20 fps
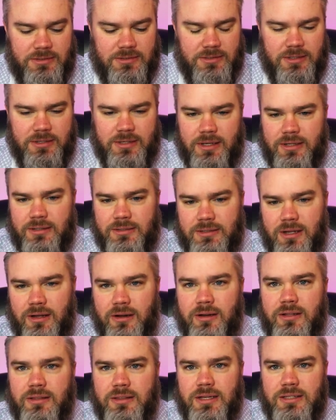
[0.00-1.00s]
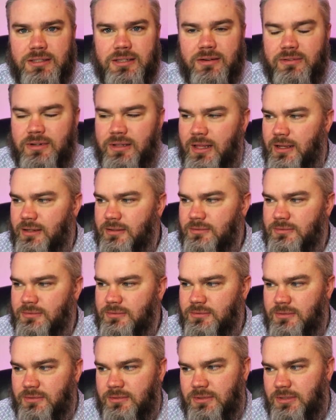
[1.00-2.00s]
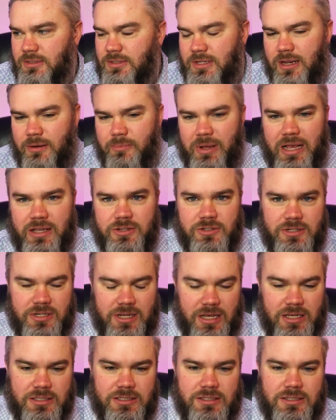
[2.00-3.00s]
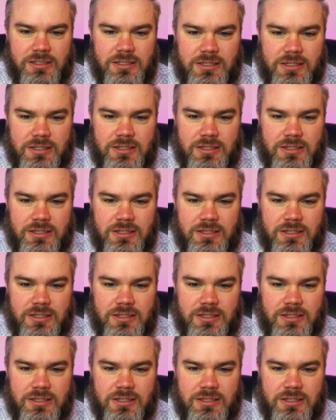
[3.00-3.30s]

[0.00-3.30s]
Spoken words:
It's okay. All good things after that. You just got to pass your test.